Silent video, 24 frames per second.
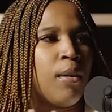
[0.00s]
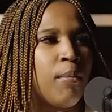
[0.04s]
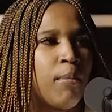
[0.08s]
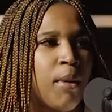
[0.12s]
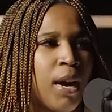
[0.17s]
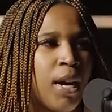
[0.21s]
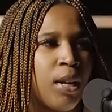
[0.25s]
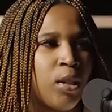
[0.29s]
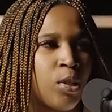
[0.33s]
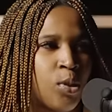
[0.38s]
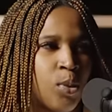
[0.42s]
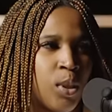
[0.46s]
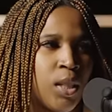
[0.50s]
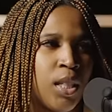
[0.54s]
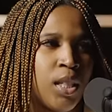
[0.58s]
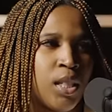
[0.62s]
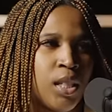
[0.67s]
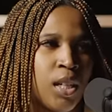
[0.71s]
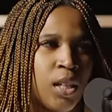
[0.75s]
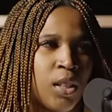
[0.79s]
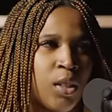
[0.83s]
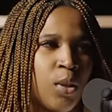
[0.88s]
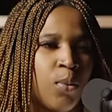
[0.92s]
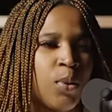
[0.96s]
battles with
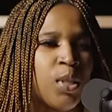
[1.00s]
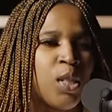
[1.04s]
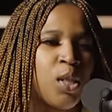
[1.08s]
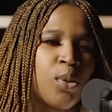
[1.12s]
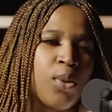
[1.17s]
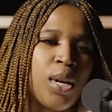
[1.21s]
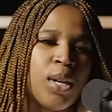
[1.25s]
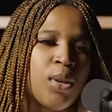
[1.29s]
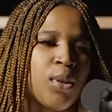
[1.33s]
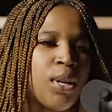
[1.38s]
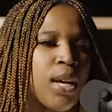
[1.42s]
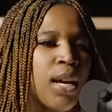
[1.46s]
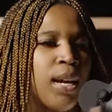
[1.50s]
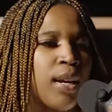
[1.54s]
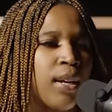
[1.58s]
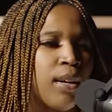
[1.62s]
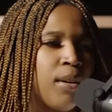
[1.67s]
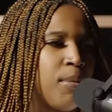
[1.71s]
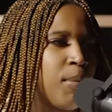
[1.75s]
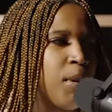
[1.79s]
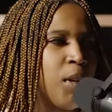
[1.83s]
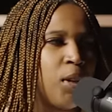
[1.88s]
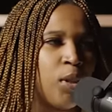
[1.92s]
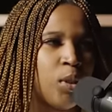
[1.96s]
each other, which is why you can't
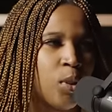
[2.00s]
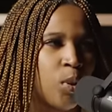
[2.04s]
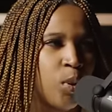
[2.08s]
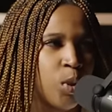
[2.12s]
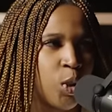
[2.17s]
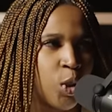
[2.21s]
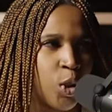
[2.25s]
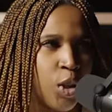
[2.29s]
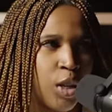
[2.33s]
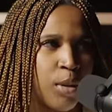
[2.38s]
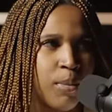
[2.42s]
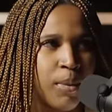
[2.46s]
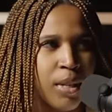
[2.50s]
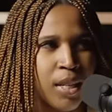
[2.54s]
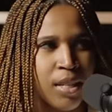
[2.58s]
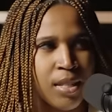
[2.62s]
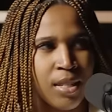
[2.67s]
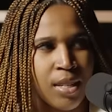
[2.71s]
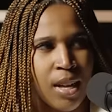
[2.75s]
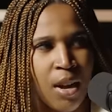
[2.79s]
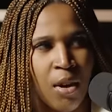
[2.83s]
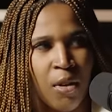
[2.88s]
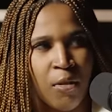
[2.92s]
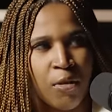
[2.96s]
commit adultery because
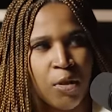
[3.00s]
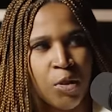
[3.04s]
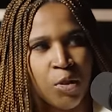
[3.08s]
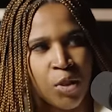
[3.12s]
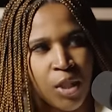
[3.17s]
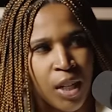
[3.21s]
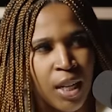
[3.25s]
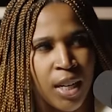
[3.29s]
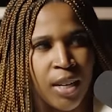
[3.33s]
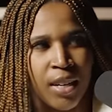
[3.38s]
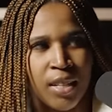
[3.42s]
now if you cheat